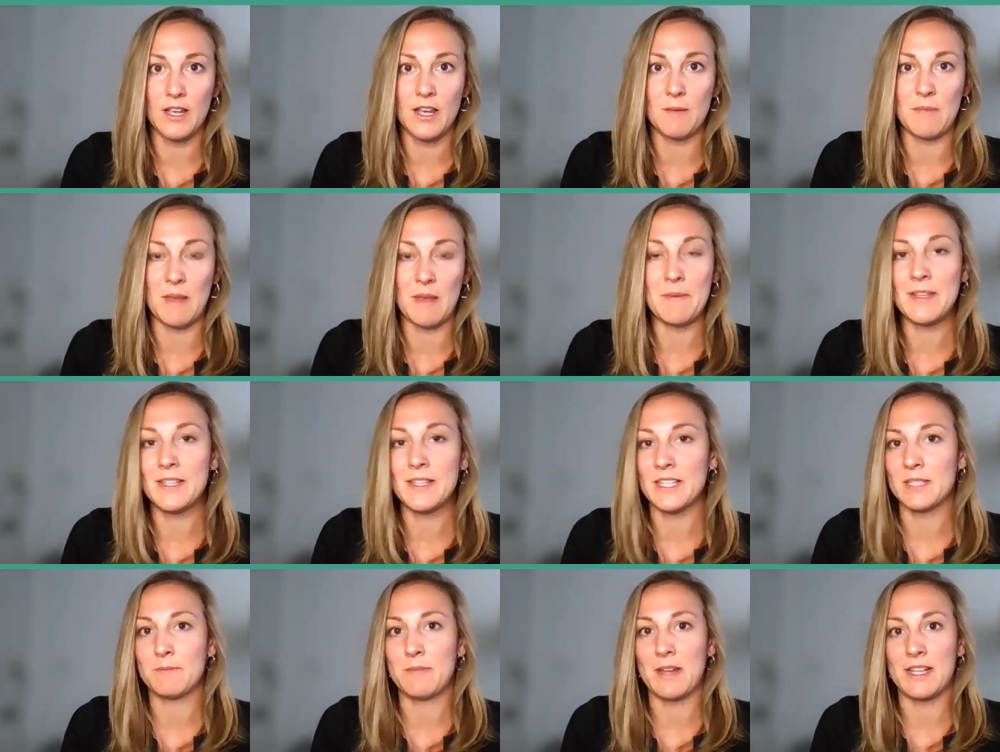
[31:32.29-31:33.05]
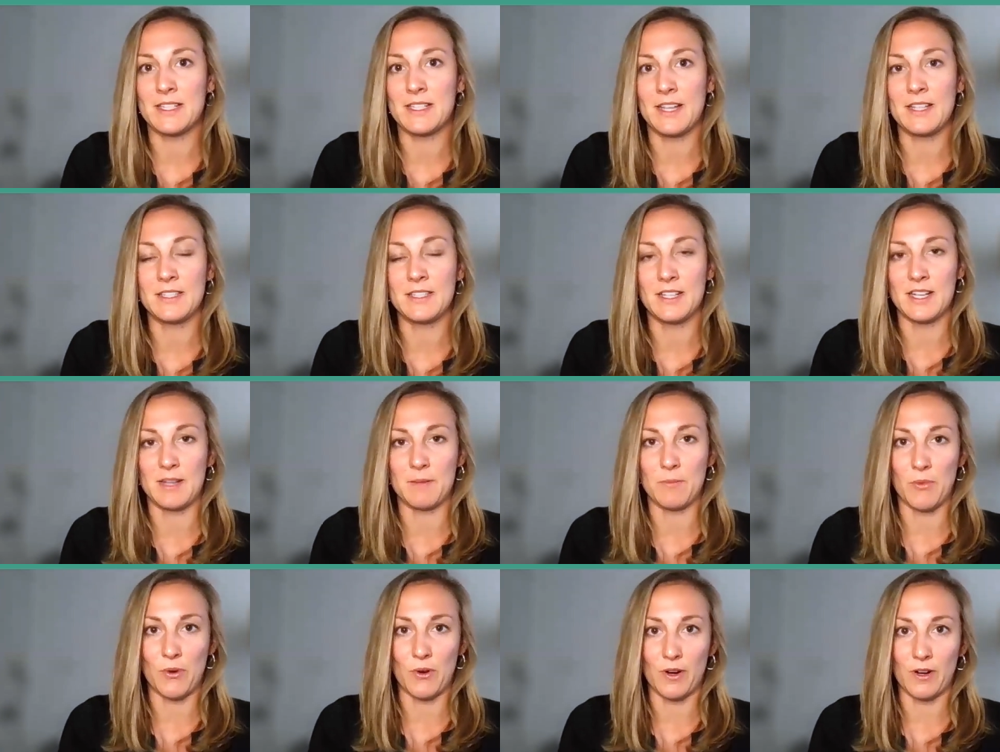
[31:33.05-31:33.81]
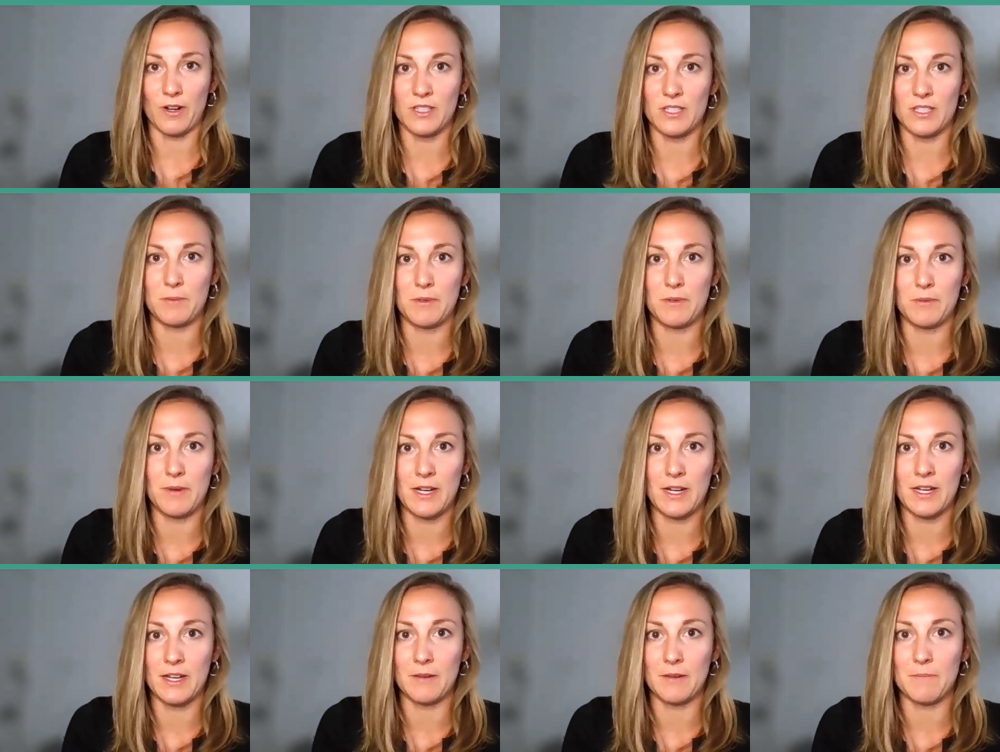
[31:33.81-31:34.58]
Maybe it doesn't make sense anymore to be
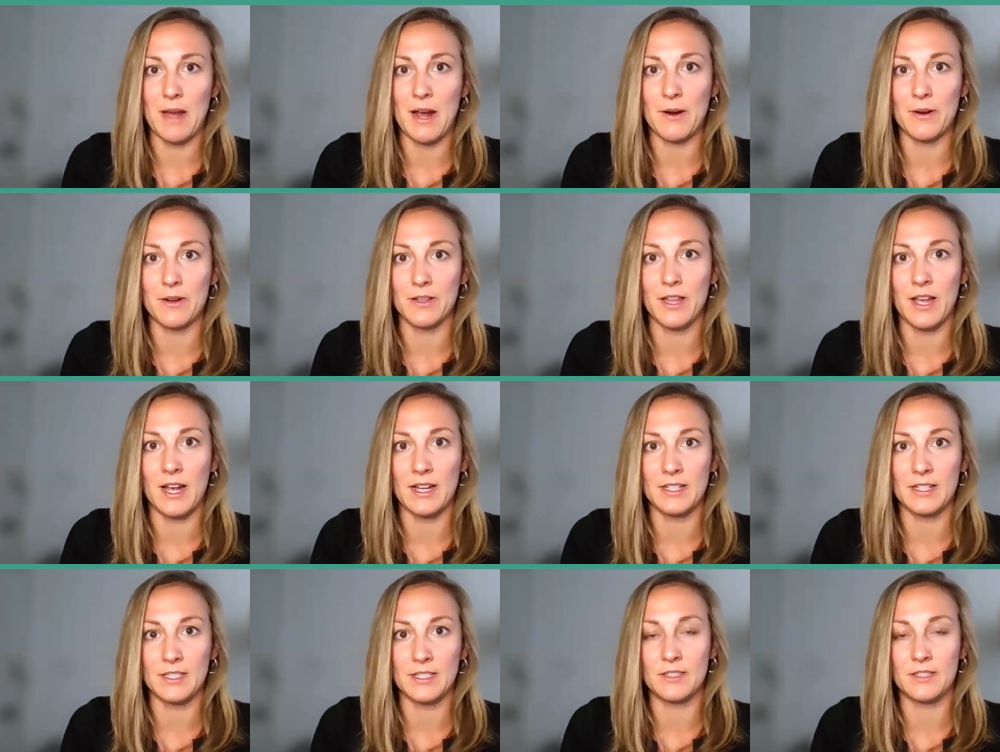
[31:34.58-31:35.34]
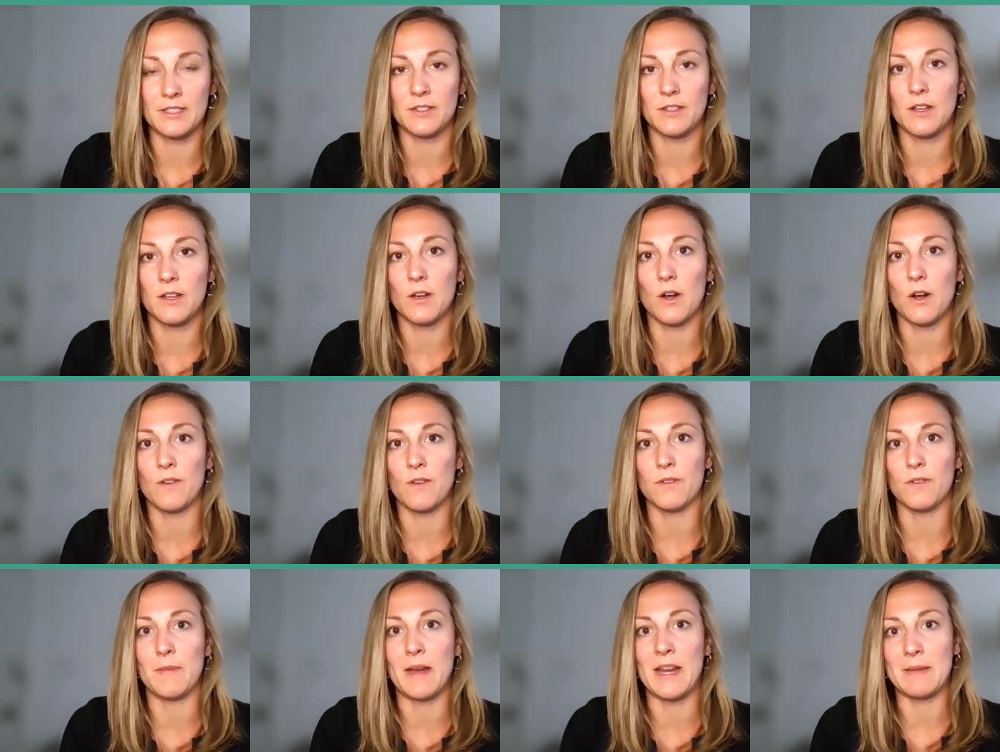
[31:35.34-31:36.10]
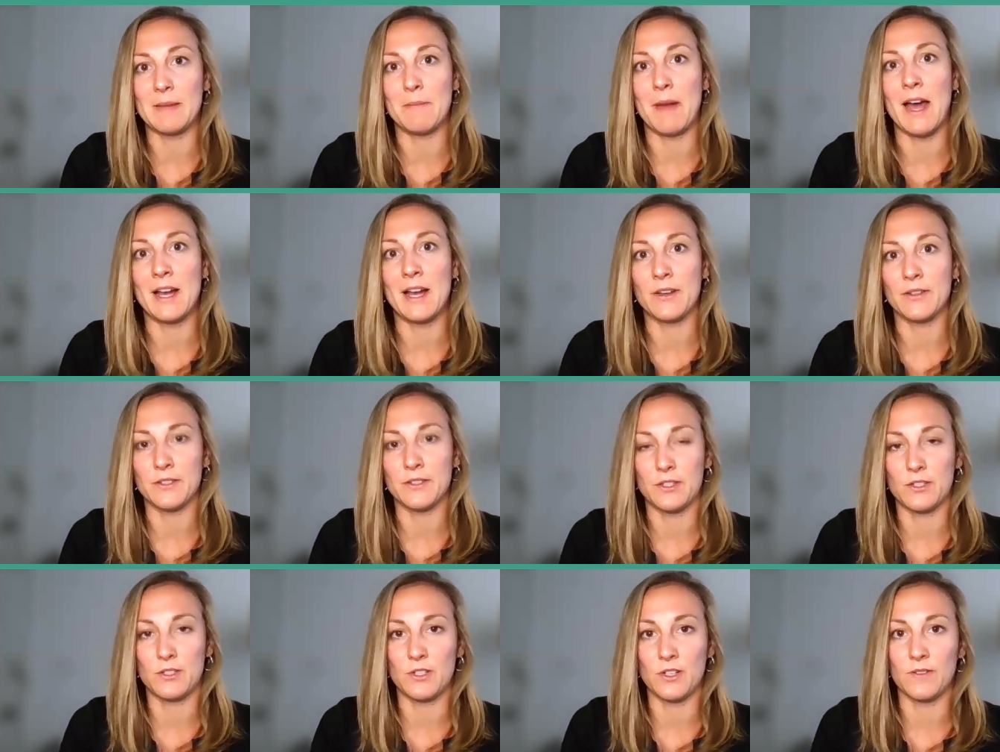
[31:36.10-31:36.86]
running power lines over many miles
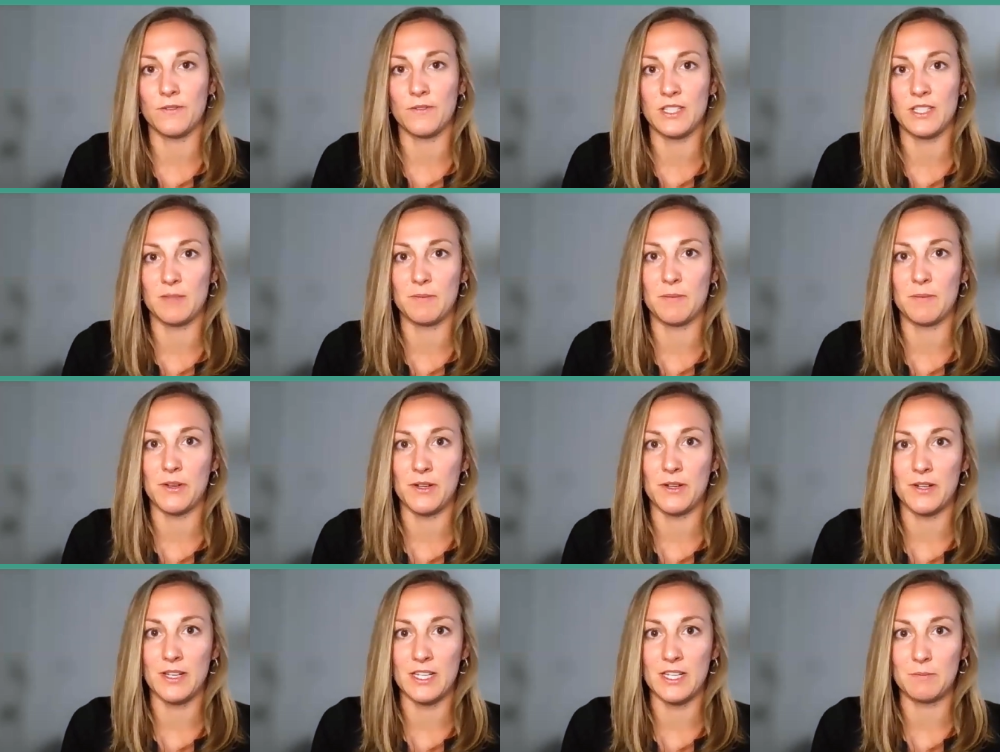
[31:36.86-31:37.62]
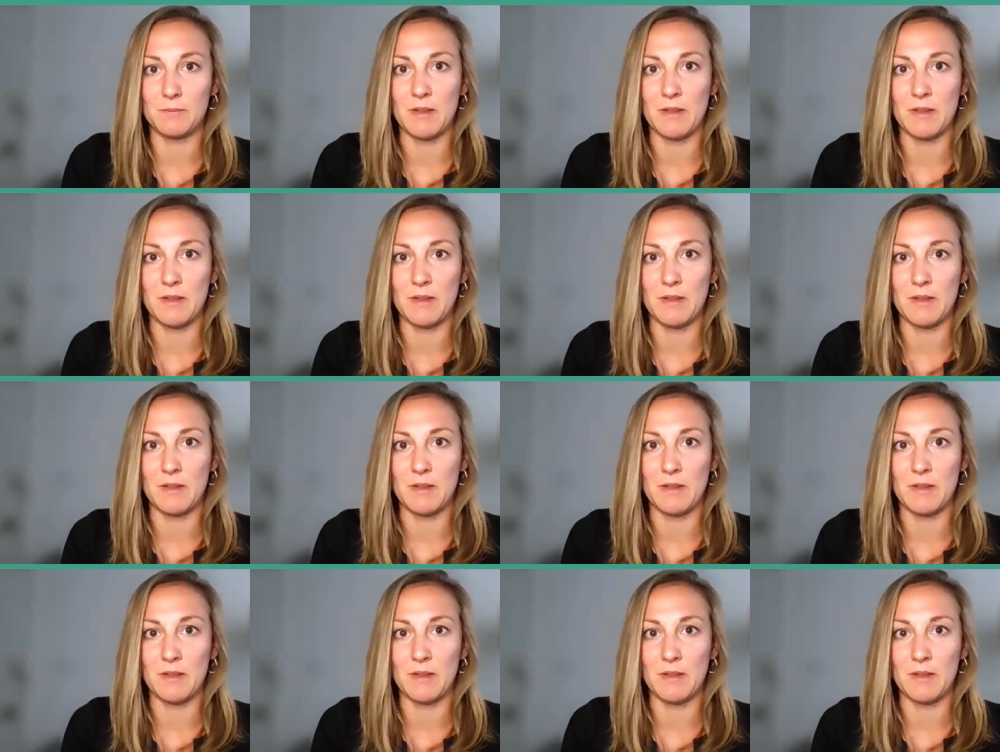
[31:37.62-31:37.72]
to serve these communities.